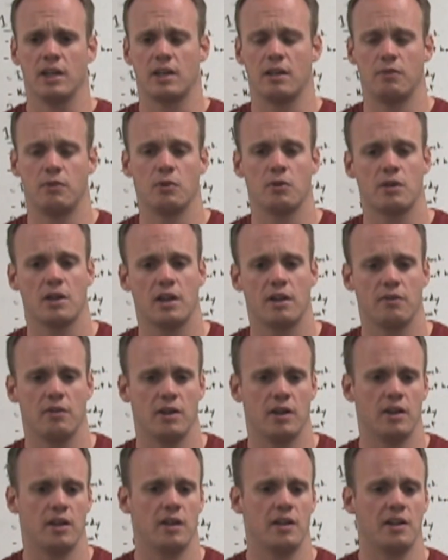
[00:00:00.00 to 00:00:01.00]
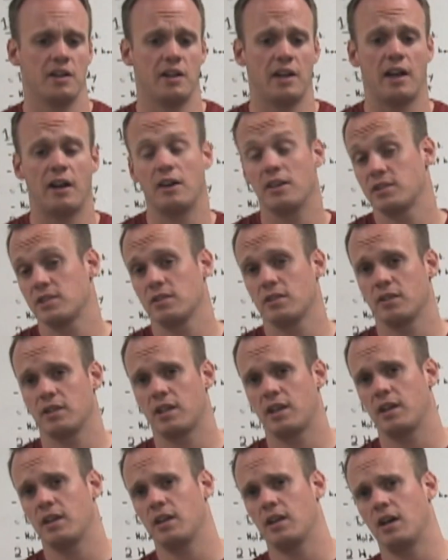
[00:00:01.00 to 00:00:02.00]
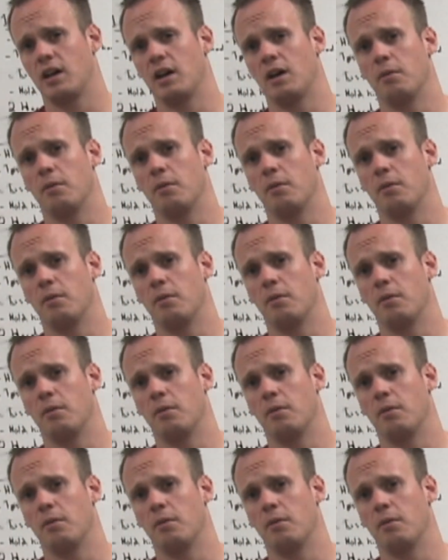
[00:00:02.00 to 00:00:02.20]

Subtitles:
Give you kind of an analogy on that.